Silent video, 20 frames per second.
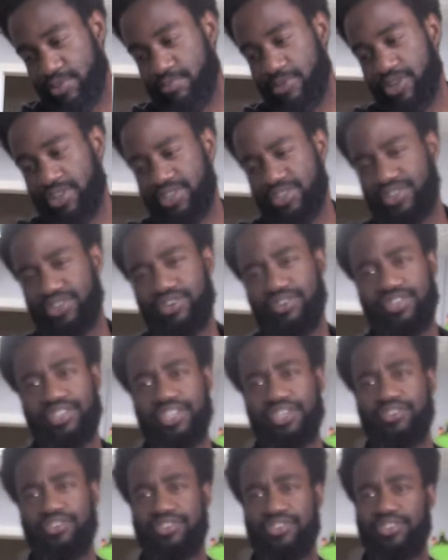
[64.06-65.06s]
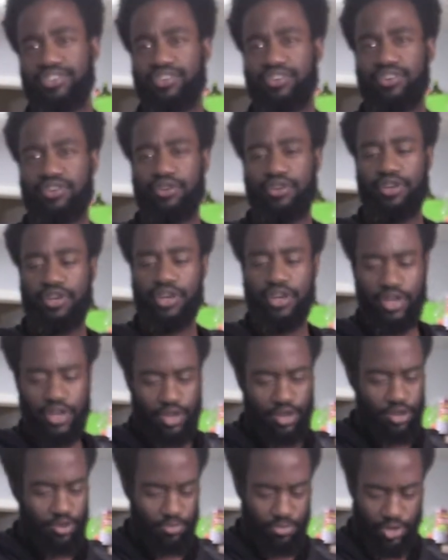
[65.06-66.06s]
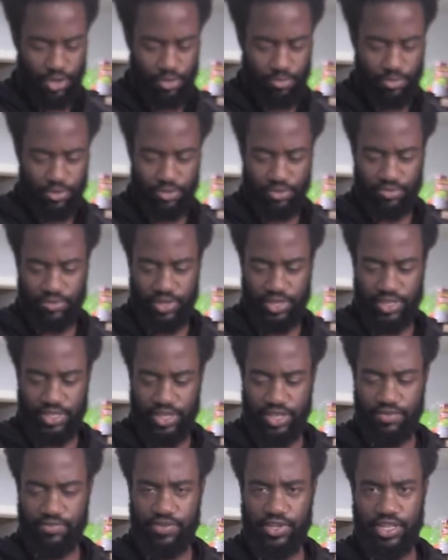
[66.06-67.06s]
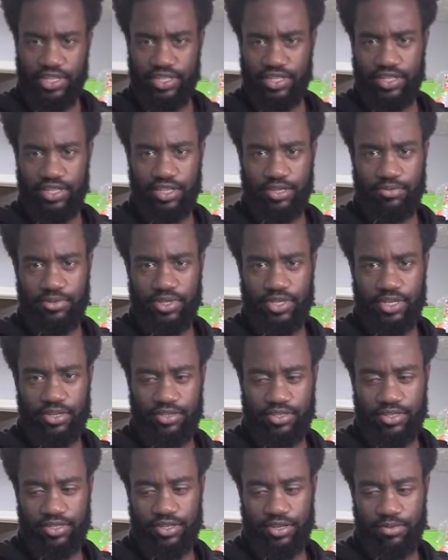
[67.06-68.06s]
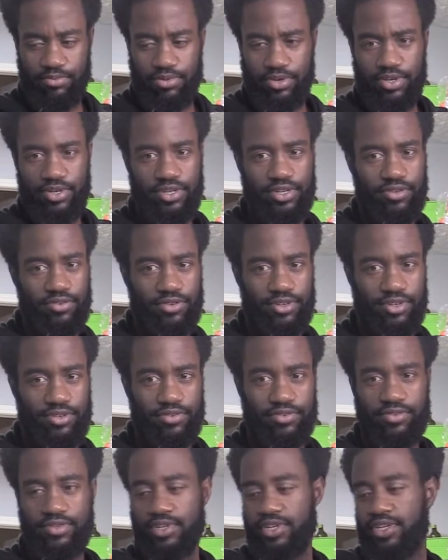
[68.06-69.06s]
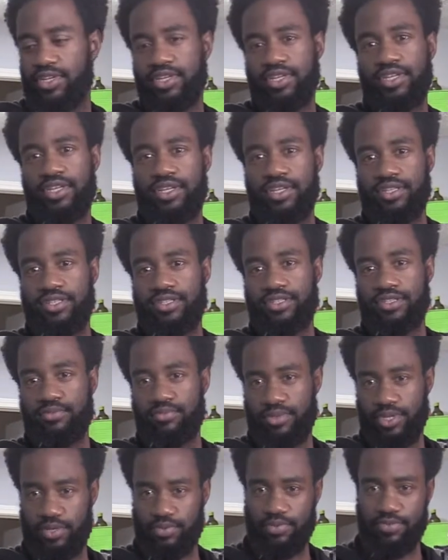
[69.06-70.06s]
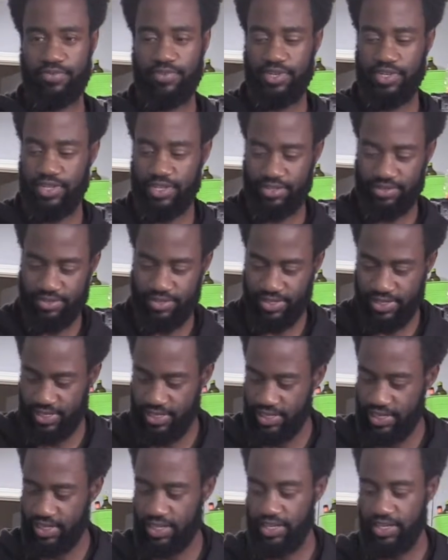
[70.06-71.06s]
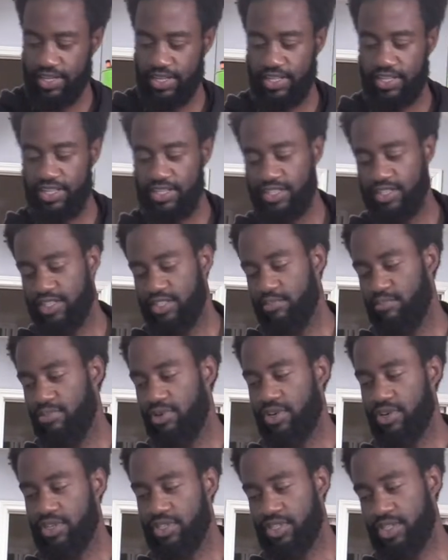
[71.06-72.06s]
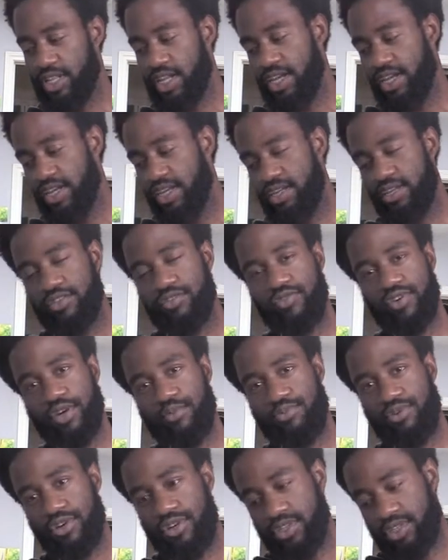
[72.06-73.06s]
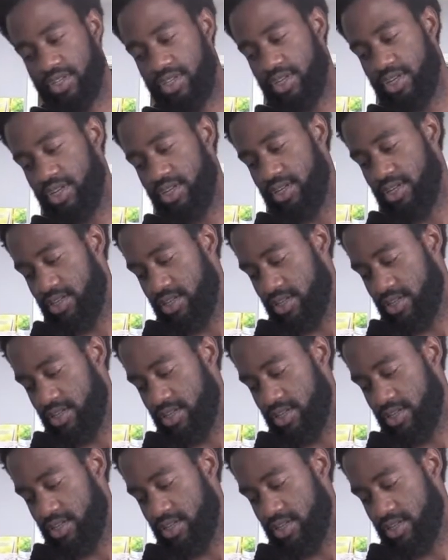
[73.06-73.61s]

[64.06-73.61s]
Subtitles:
market. It's called Delta Star parboiled rice. I have yet to look at the Delta Star. I don't know. Yeah, but we'll find out. This is some parsley, dry parsley.